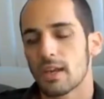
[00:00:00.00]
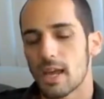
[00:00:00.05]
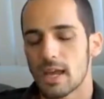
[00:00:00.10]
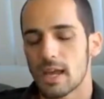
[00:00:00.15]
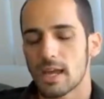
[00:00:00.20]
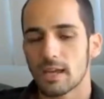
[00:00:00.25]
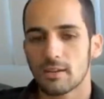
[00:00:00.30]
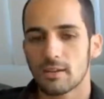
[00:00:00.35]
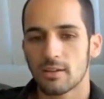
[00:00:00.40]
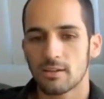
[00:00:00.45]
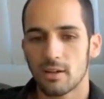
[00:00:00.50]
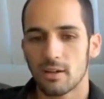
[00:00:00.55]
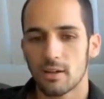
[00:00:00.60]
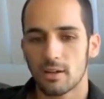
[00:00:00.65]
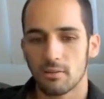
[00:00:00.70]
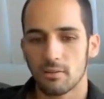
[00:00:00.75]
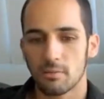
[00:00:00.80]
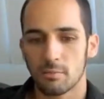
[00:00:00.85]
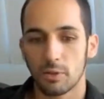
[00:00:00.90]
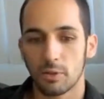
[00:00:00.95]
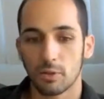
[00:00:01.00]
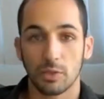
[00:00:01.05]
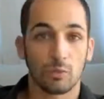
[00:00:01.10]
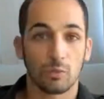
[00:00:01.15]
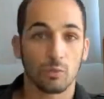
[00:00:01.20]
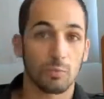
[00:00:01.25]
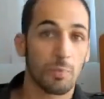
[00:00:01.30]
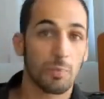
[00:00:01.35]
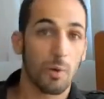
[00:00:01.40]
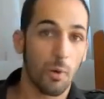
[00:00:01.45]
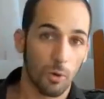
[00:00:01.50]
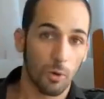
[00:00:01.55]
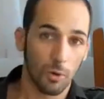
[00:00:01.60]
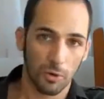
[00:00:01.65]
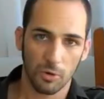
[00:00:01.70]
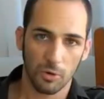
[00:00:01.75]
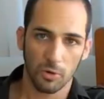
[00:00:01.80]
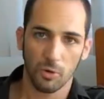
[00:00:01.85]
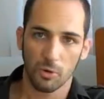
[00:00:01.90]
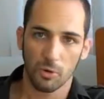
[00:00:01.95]
and building
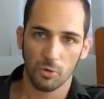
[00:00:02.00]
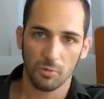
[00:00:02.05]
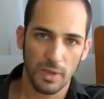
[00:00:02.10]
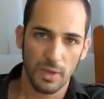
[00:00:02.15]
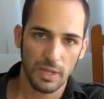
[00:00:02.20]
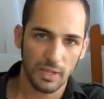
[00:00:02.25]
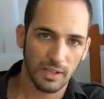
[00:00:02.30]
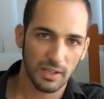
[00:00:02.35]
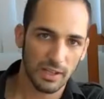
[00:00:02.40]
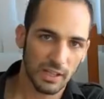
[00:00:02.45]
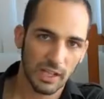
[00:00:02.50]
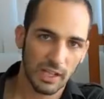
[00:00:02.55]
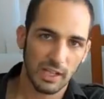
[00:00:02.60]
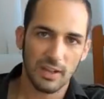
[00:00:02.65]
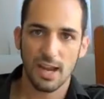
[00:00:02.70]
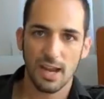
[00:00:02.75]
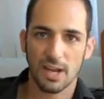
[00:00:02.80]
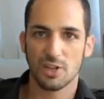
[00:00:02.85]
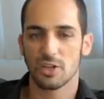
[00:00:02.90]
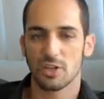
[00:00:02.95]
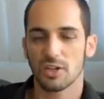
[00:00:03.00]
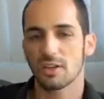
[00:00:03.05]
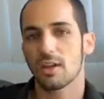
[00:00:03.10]
rapport or making a connection.